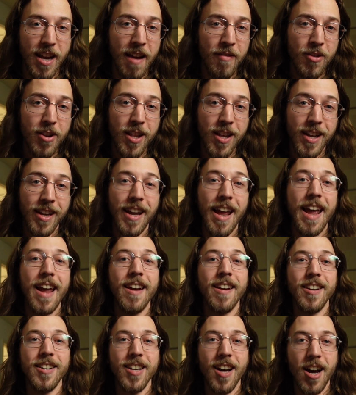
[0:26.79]
to Everything
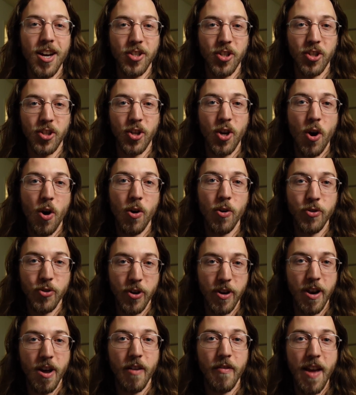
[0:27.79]
and Tasha's
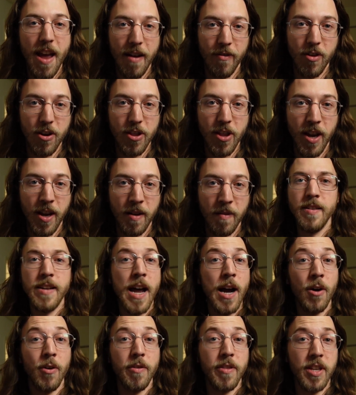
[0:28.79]
Cauldron of Everything.
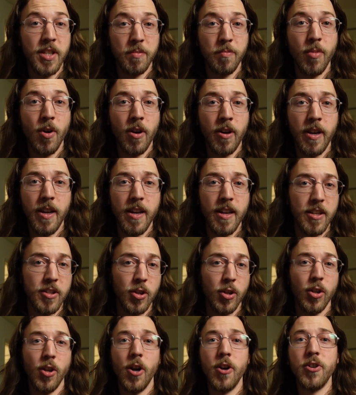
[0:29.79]
Now, this book is
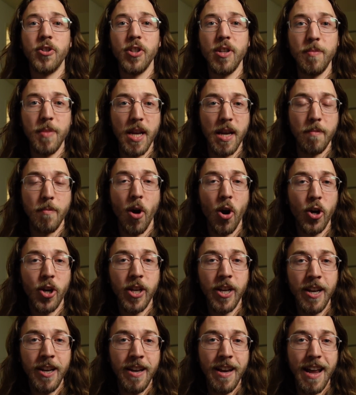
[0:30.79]
largely being
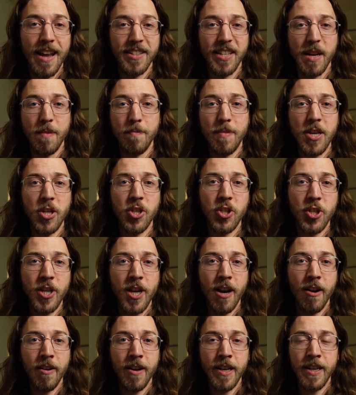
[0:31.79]
marketed as a
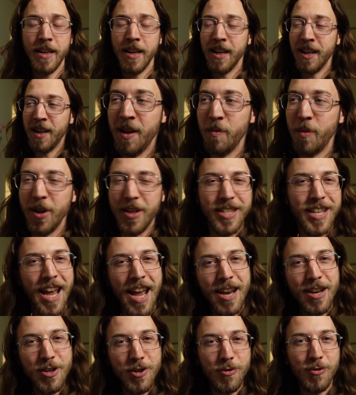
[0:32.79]
bestiary, but
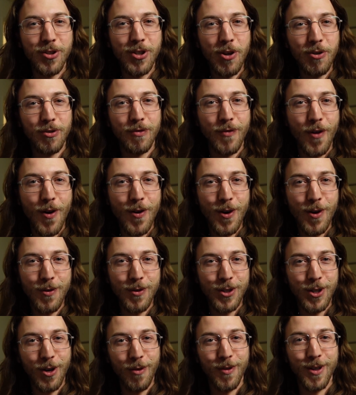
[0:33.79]
Ted used those
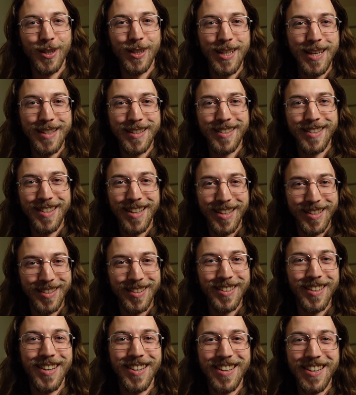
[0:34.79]
photos to release
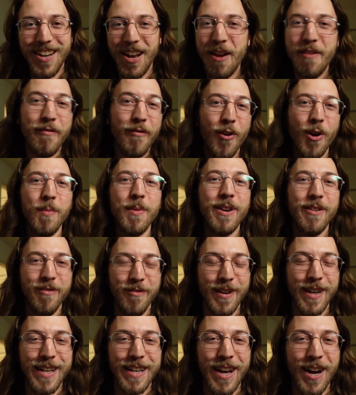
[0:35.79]
this informative
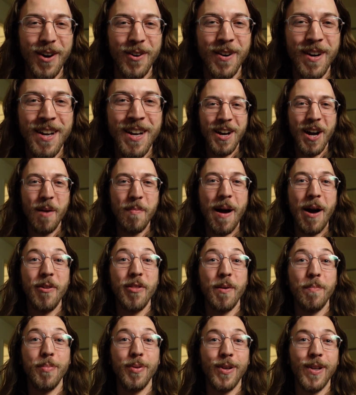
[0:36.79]
video about
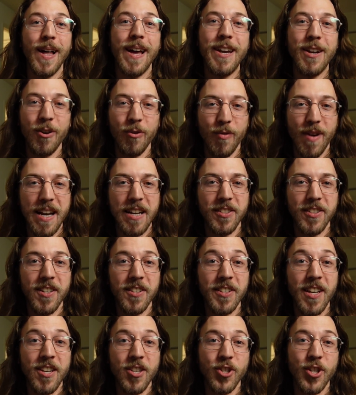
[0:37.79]
the player
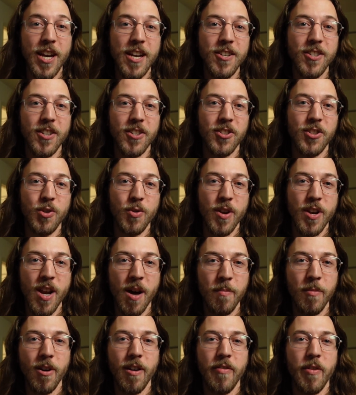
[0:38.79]
races and changes to a
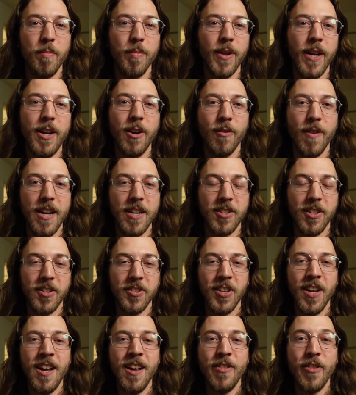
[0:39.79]
number of the player
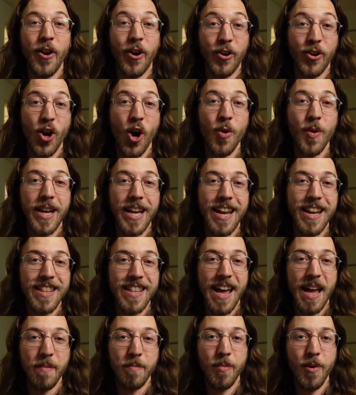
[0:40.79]
races that are going in
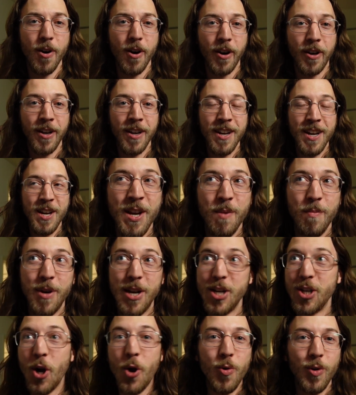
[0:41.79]
that book, but
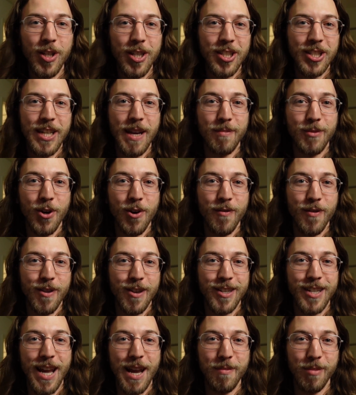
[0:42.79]
he totally skipped over
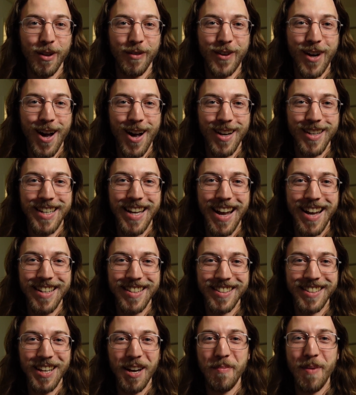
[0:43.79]
the table of
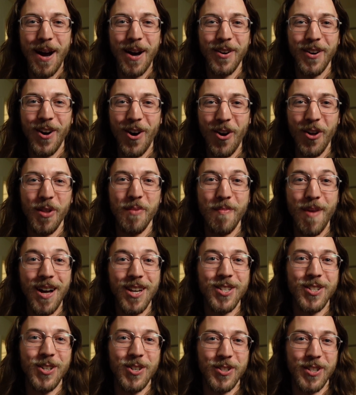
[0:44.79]
contents about all the
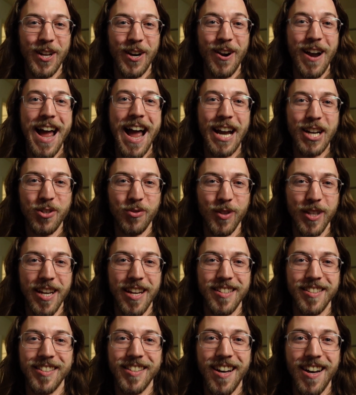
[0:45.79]
monsters that are actually
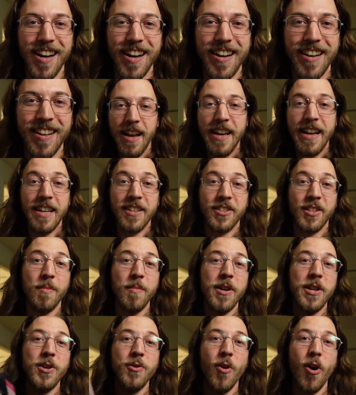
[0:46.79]
inside. And as
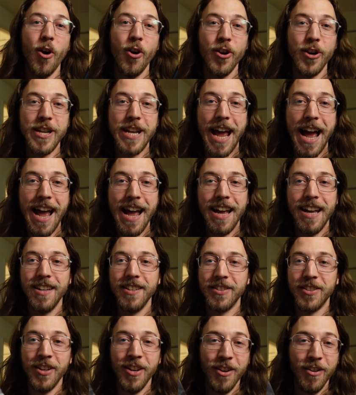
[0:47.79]
somebody who already
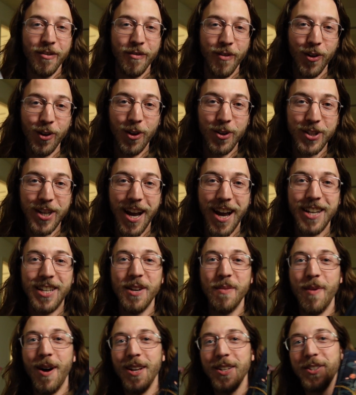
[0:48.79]
has Volo's Guide
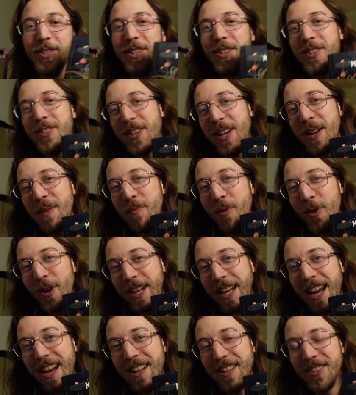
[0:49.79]
to Monsters and
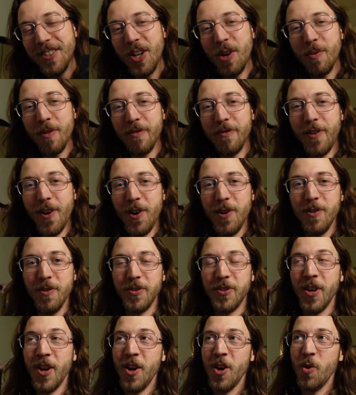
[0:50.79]
Mordenkainen's Tome of
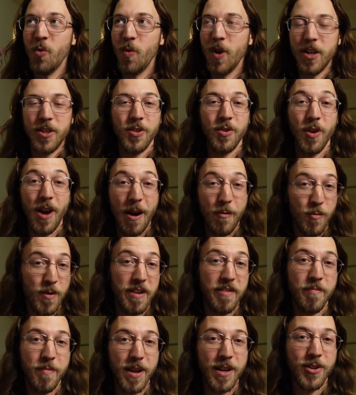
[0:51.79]
Foes, which
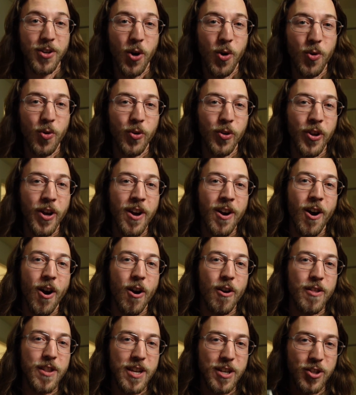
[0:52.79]
we've been told
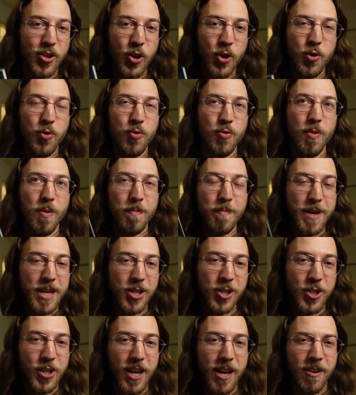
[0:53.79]
are the two
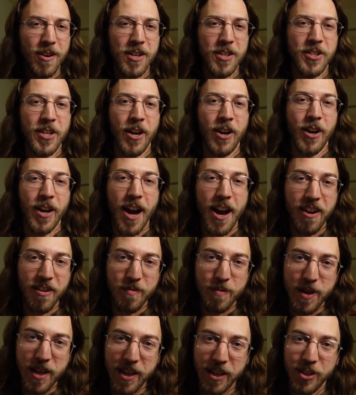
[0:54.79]
bestiaries that are kind
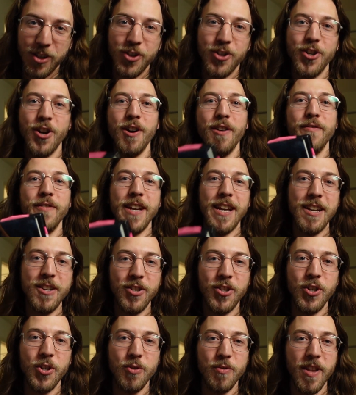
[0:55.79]
of being shoved
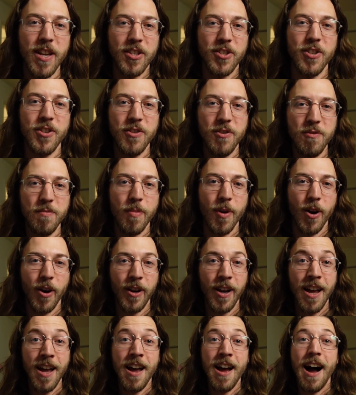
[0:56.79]
into this new
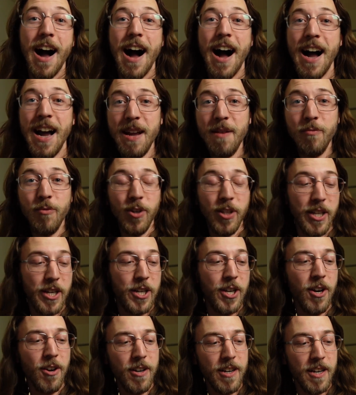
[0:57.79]
book, I'm really
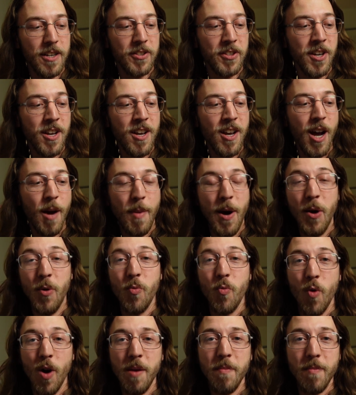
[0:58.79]
curious about
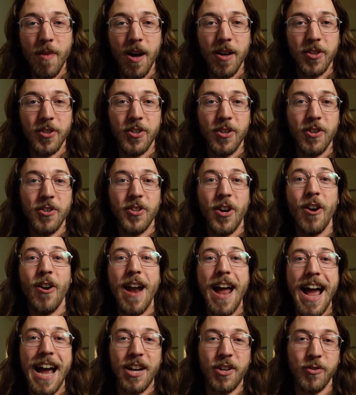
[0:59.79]
what monsters are
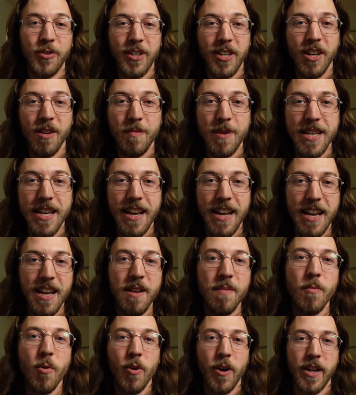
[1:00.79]
actually going to be
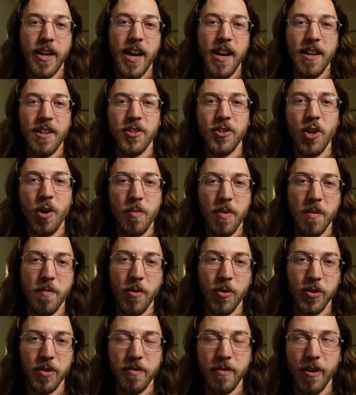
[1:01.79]
in Mordenkainen's Tome of the
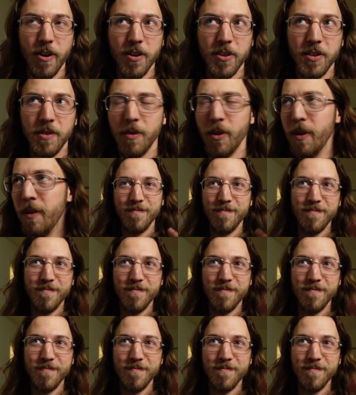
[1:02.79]
Multiverse, or